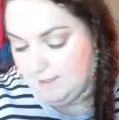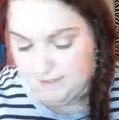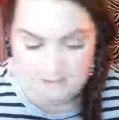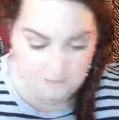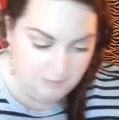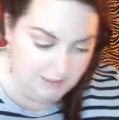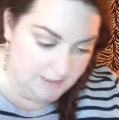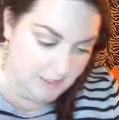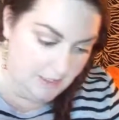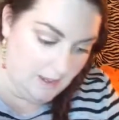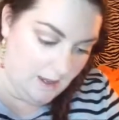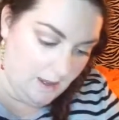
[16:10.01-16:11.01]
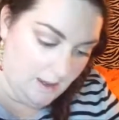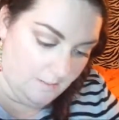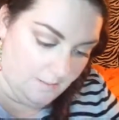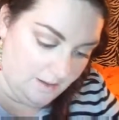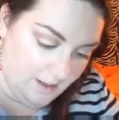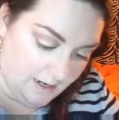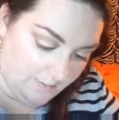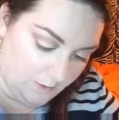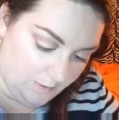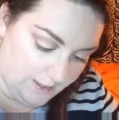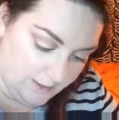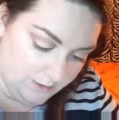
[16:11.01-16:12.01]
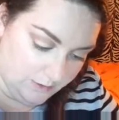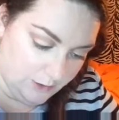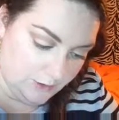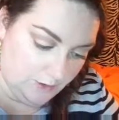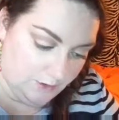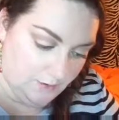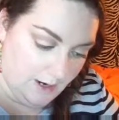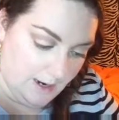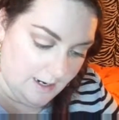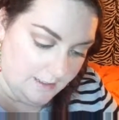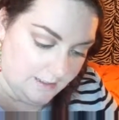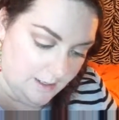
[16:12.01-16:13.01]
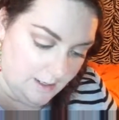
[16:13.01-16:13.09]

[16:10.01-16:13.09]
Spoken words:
lips that I'm going to show you guys.